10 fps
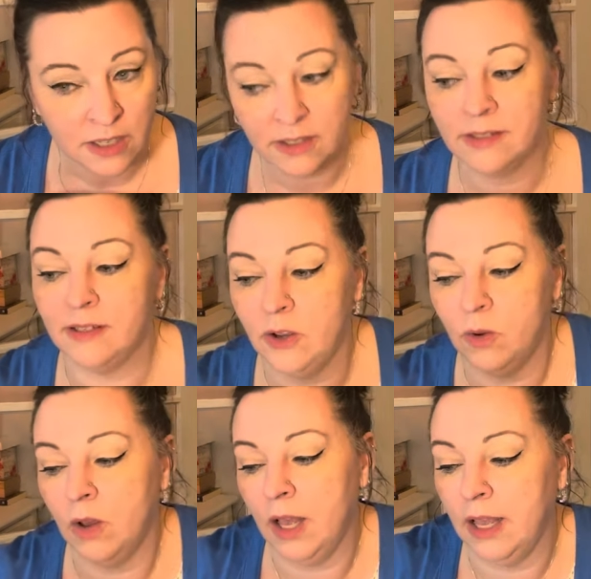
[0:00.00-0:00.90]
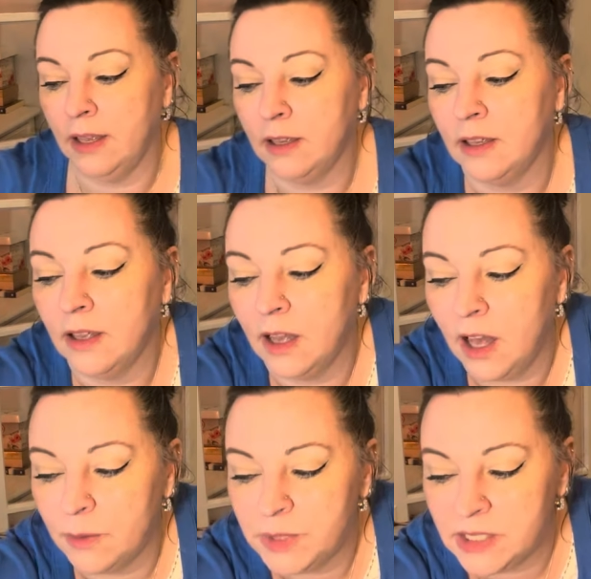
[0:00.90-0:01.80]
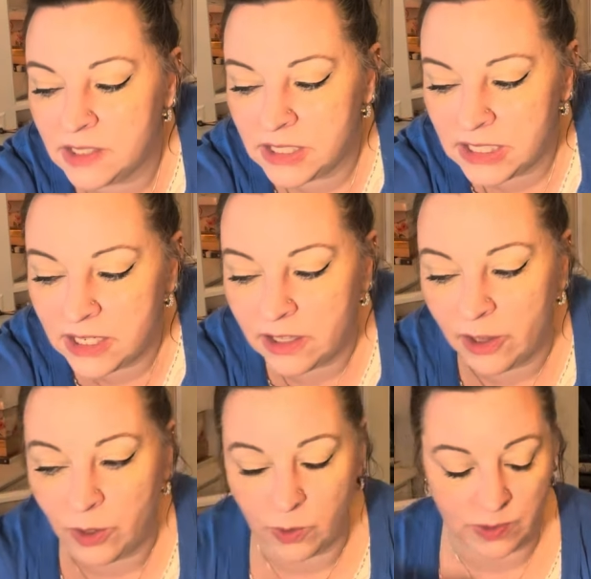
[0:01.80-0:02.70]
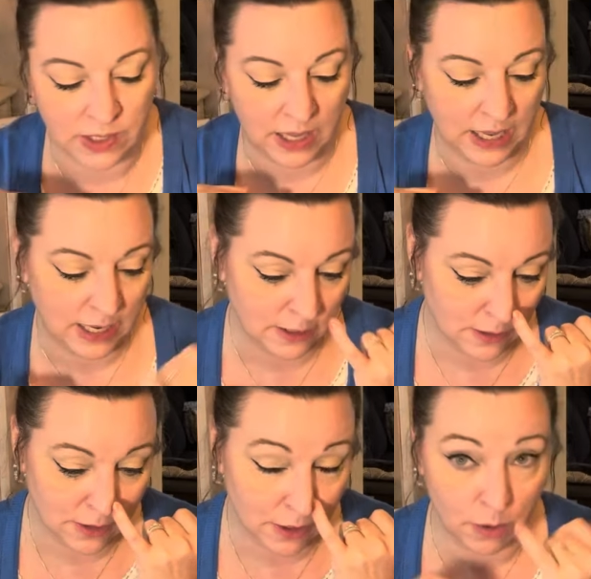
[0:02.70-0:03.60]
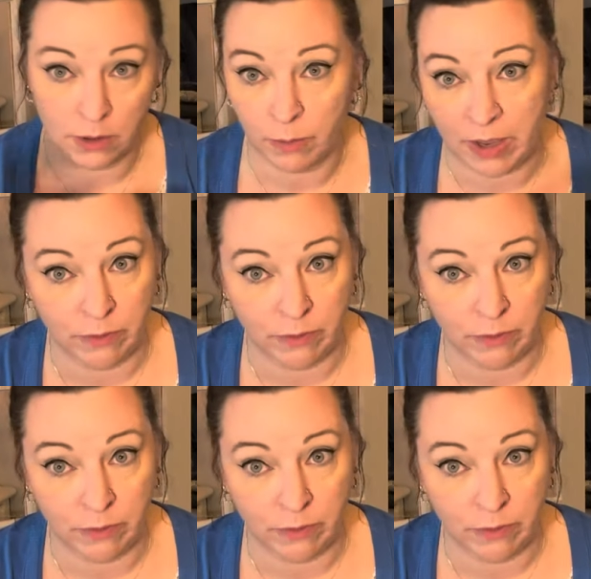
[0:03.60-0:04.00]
So I opted to get clothesline to go with my